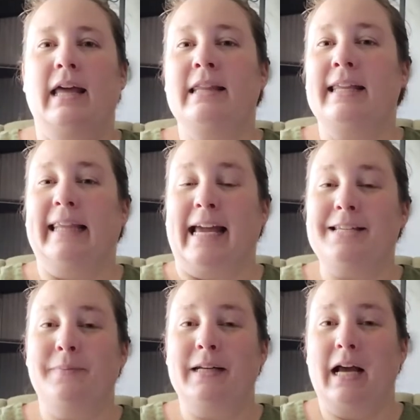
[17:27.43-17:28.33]
And then
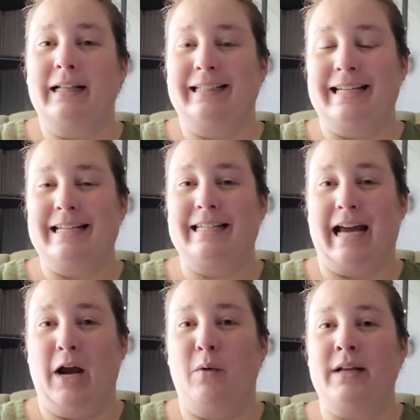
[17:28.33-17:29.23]
last but not
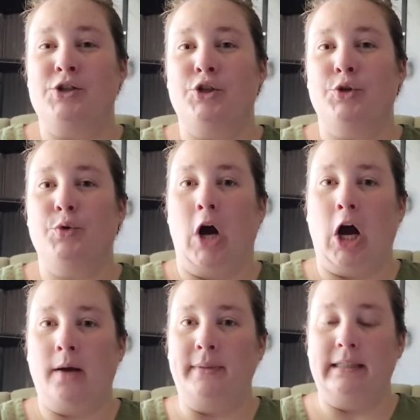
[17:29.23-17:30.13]
least, I went to
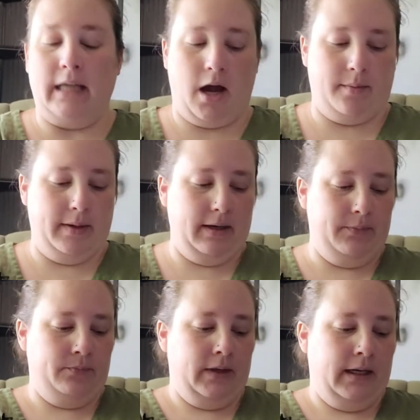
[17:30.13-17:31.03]
Hobby Lobby
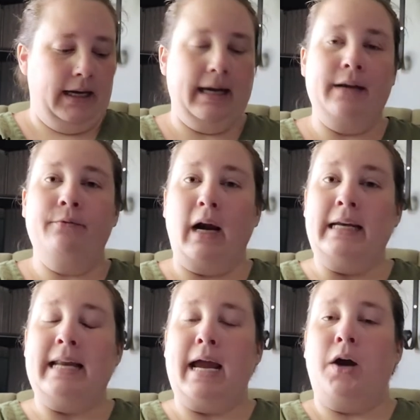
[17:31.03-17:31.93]
and
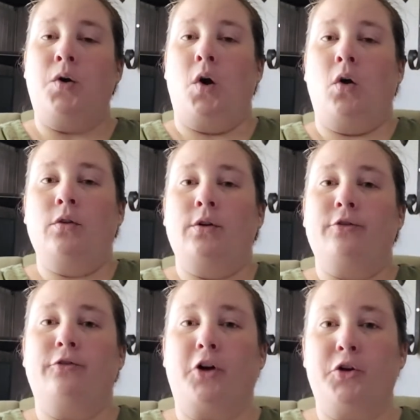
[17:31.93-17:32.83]
right now, all
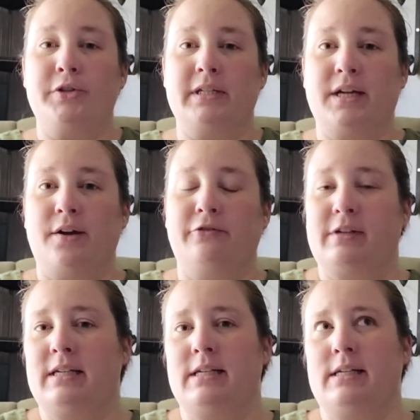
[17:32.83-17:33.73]
their fall
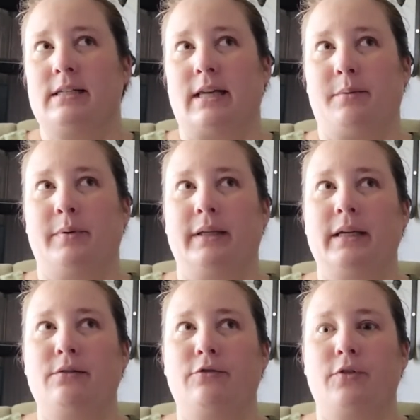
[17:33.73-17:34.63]
stuff is, I
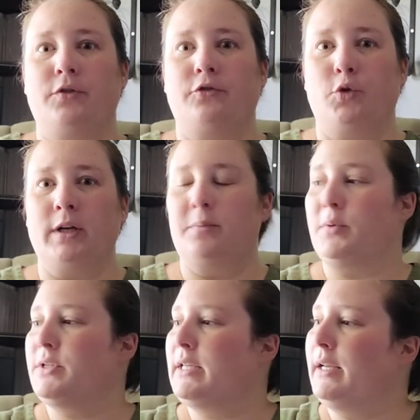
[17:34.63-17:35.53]
believe,
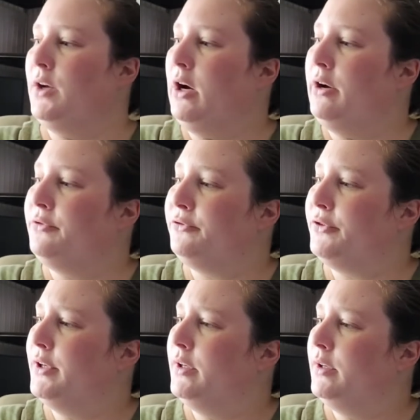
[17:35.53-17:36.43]
40% off.